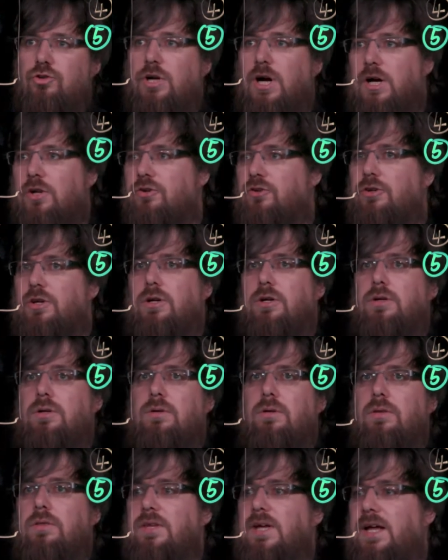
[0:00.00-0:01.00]
charge the
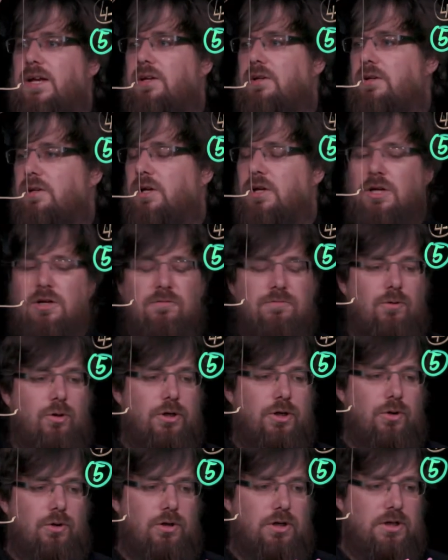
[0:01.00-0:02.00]
tenant for
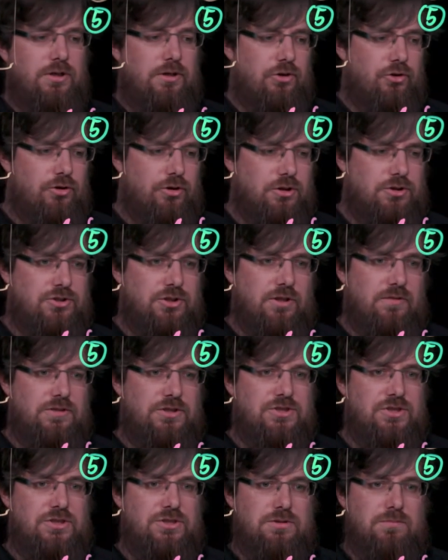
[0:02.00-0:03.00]
your additional
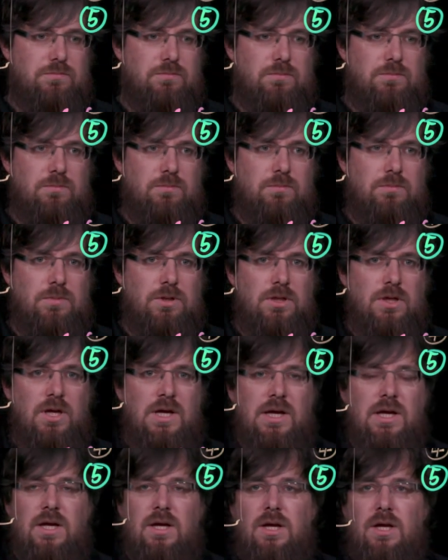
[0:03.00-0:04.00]
services.
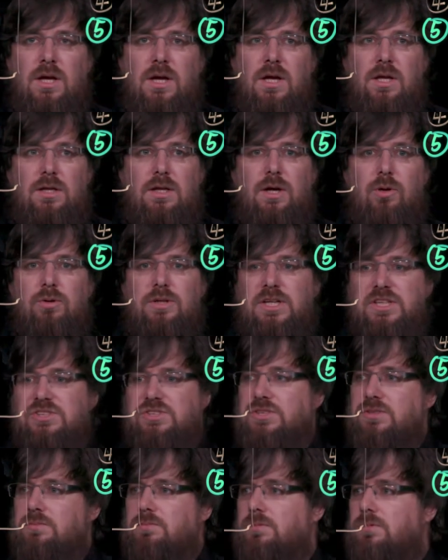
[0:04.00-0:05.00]
Now
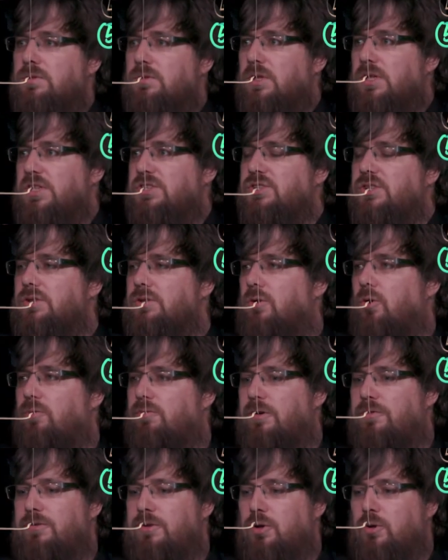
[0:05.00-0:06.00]
this is an
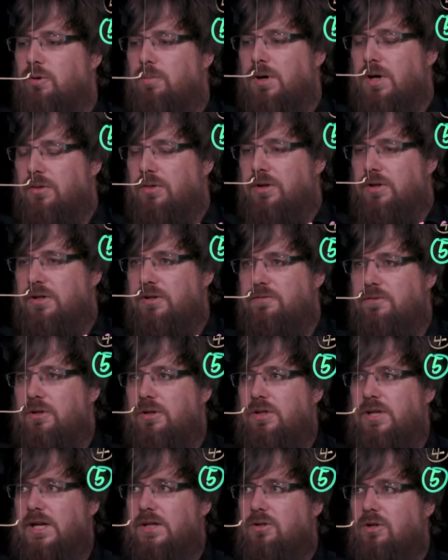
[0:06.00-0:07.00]
overview about the
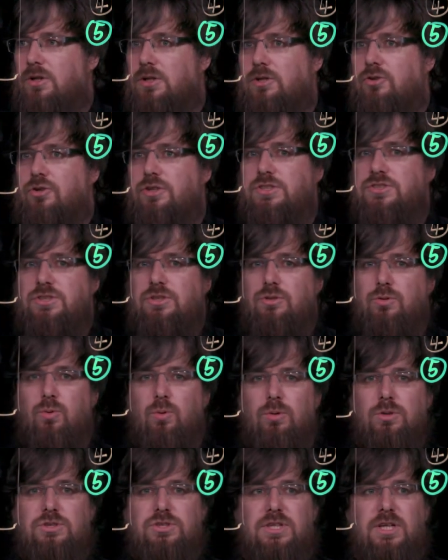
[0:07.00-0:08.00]
different technologies and
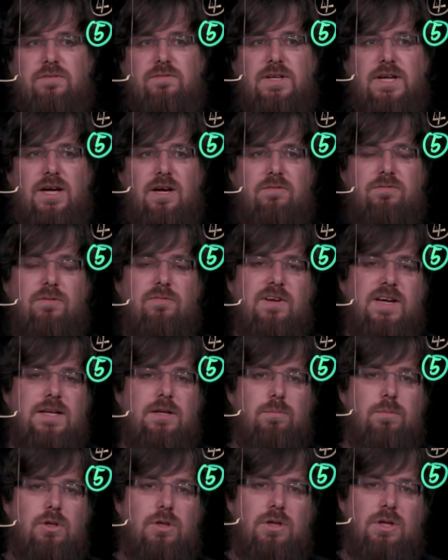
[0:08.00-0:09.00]
tools that we have
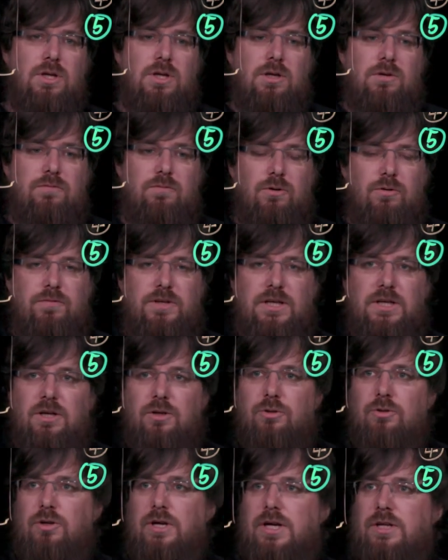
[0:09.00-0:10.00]
available for
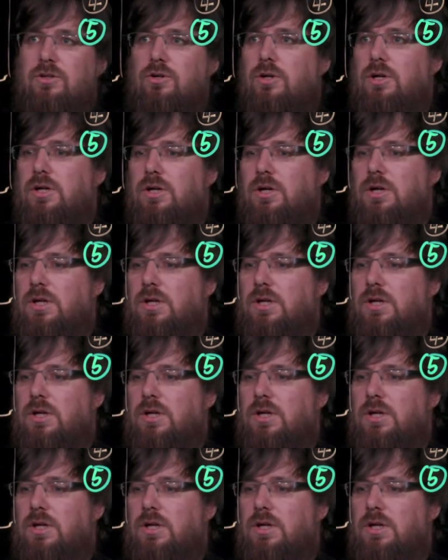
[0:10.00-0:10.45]
vCloud Director